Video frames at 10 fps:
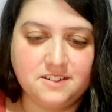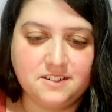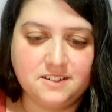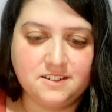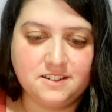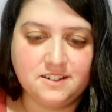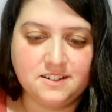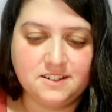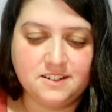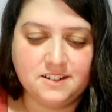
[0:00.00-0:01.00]

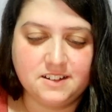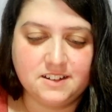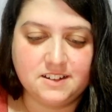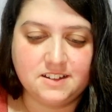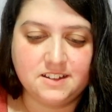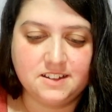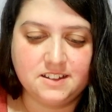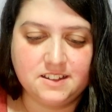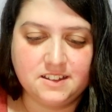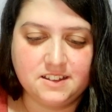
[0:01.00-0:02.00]
(silence)